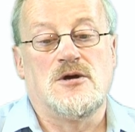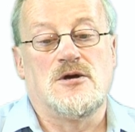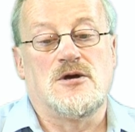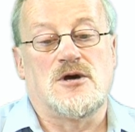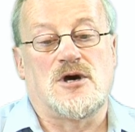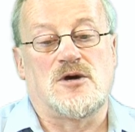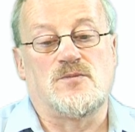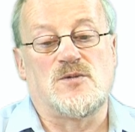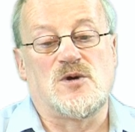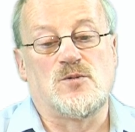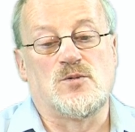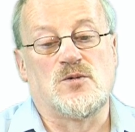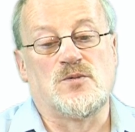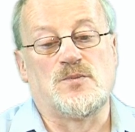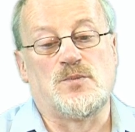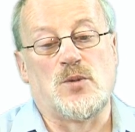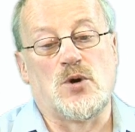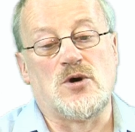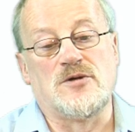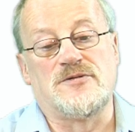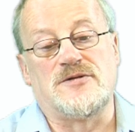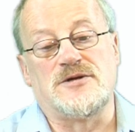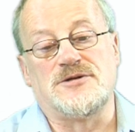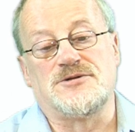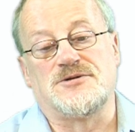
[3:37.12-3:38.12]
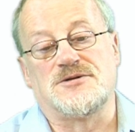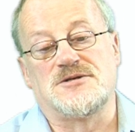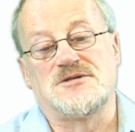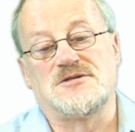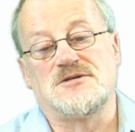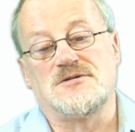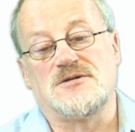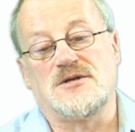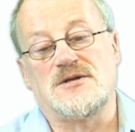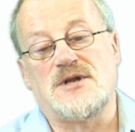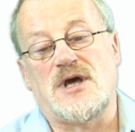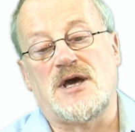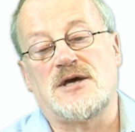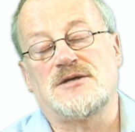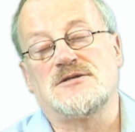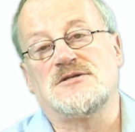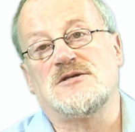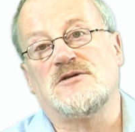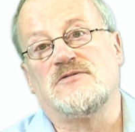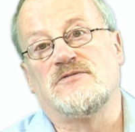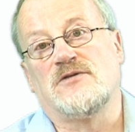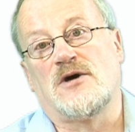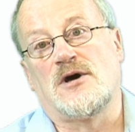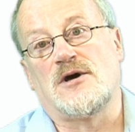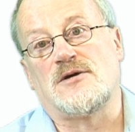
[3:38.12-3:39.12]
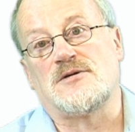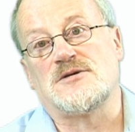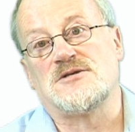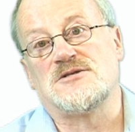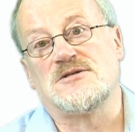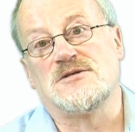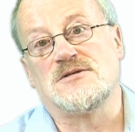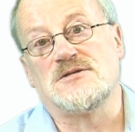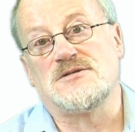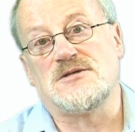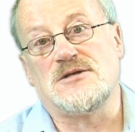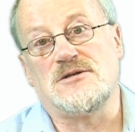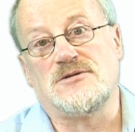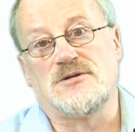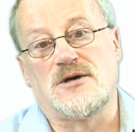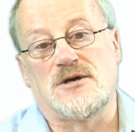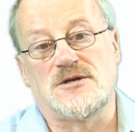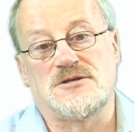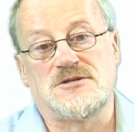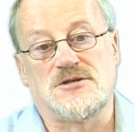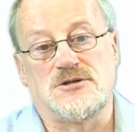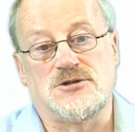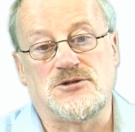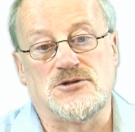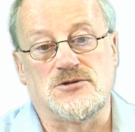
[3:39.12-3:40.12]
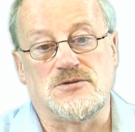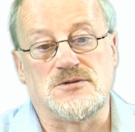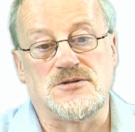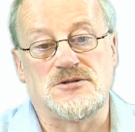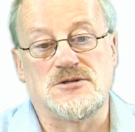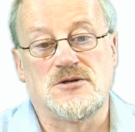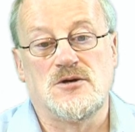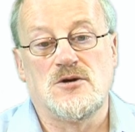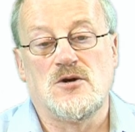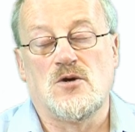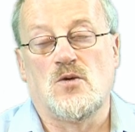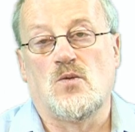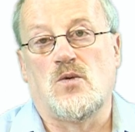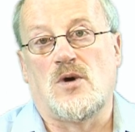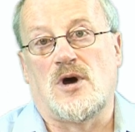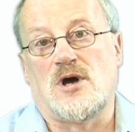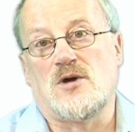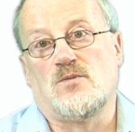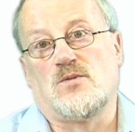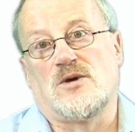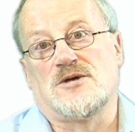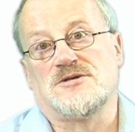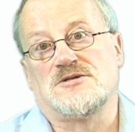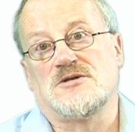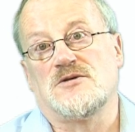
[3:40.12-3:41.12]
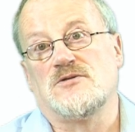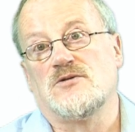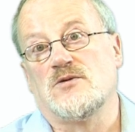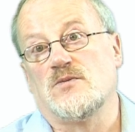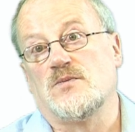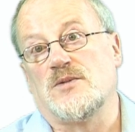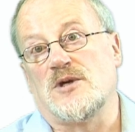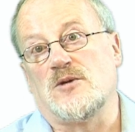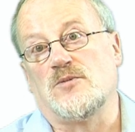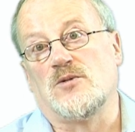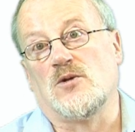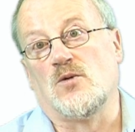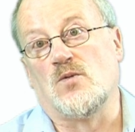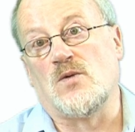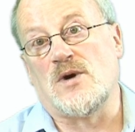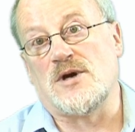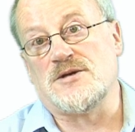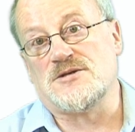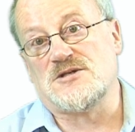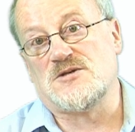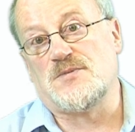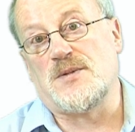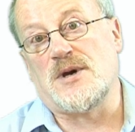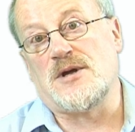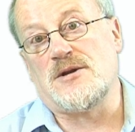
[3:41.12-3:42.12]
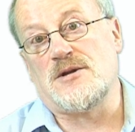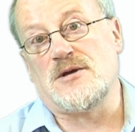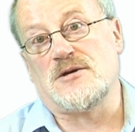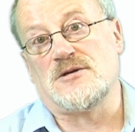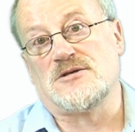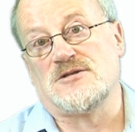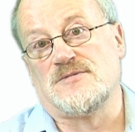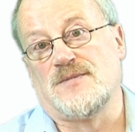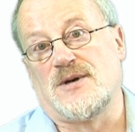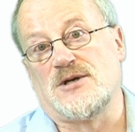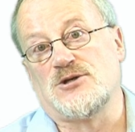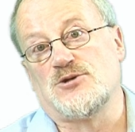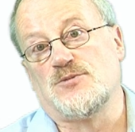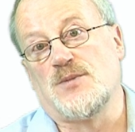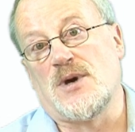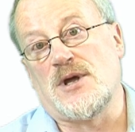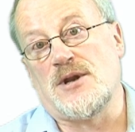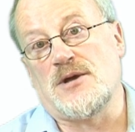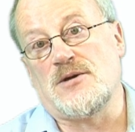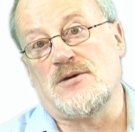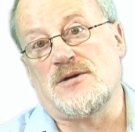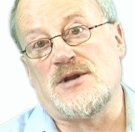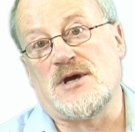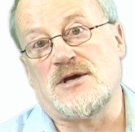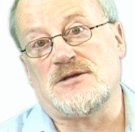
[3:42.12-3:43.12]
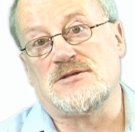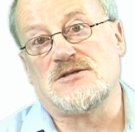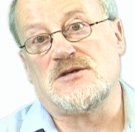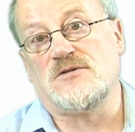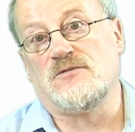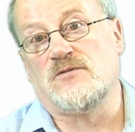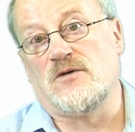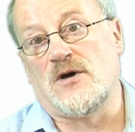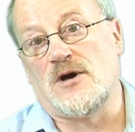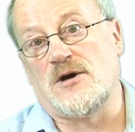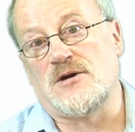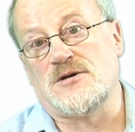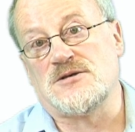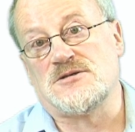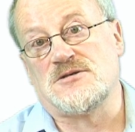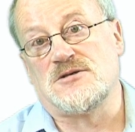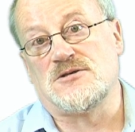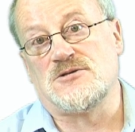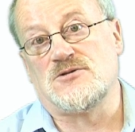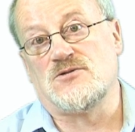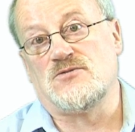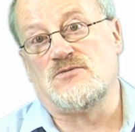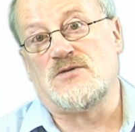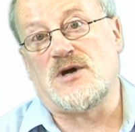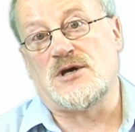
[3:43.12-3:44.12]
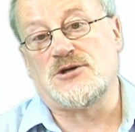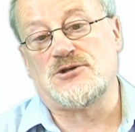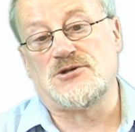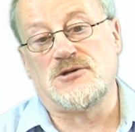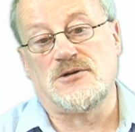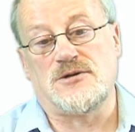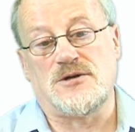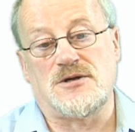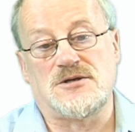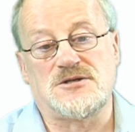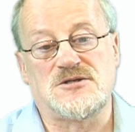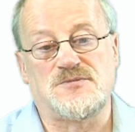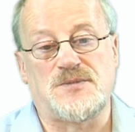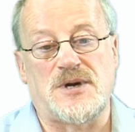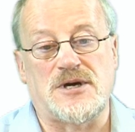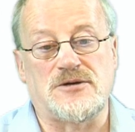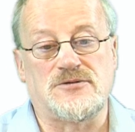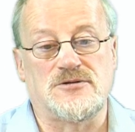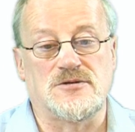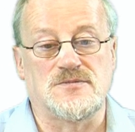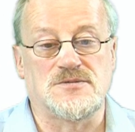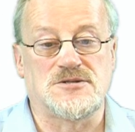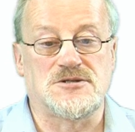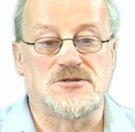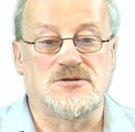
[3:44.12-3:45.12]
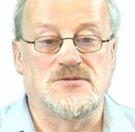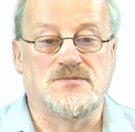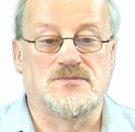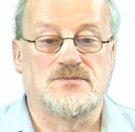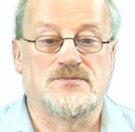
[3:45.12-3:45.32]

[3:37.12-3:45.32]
And we were both interested in antivirus and DDoS issues. Why was it that people weren't spending as much money on antivirus as you'd rationally expect them to?